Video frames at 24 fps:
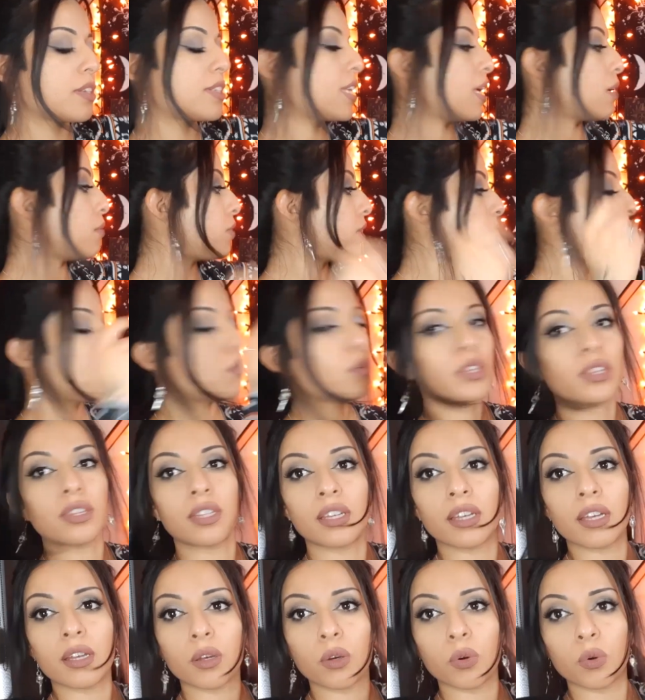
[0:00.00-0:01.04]
Same thing with
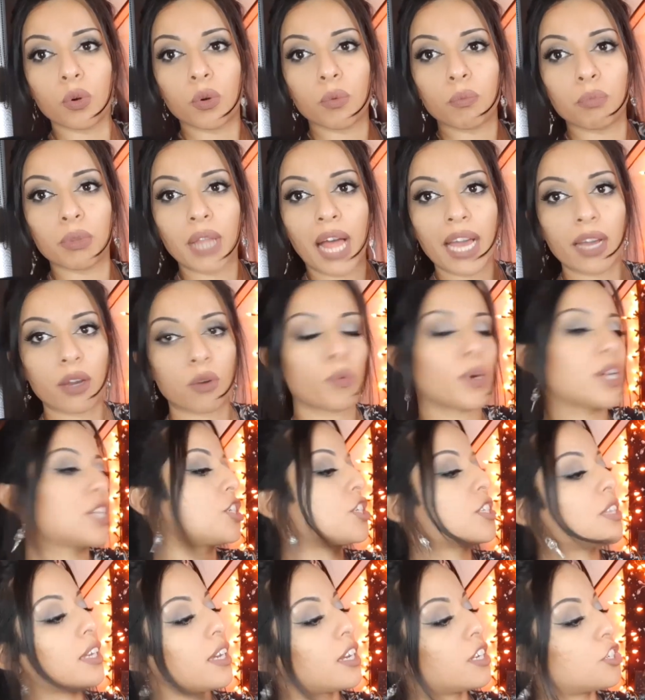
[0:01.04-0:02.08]
the Black
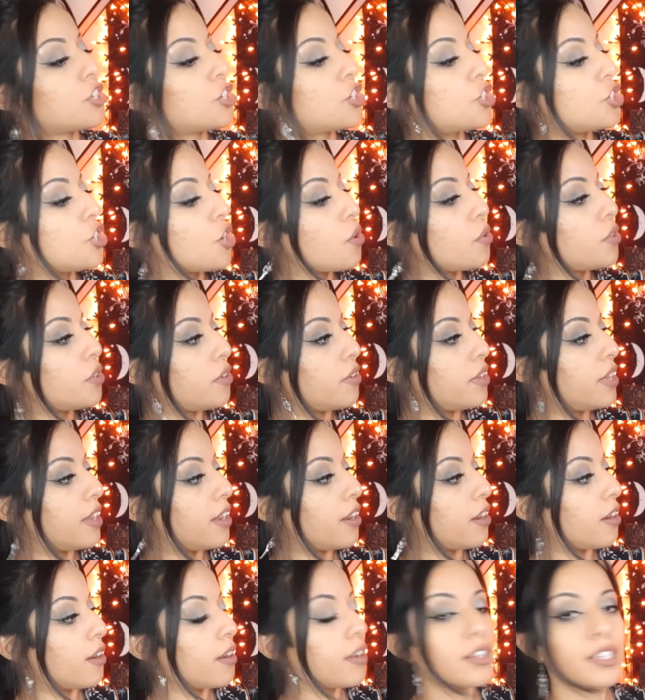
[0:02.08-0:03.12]
Witch thing I just showed you
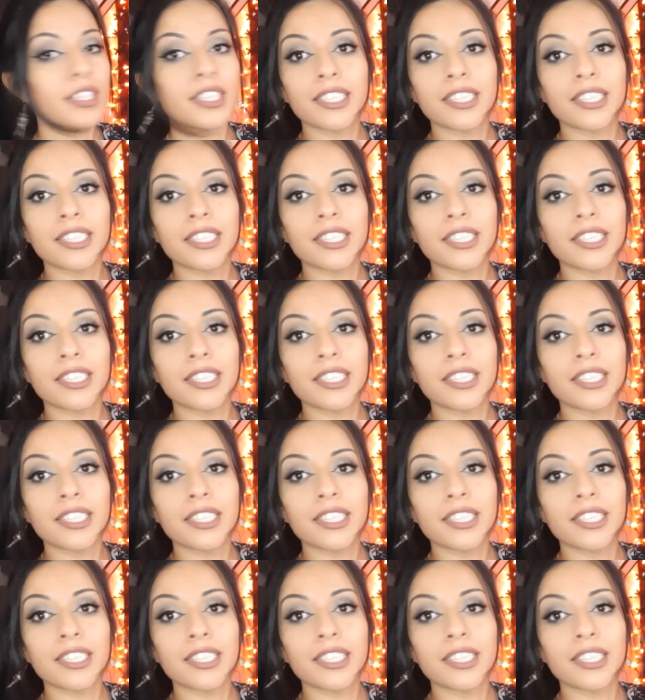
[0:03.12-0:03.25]
here.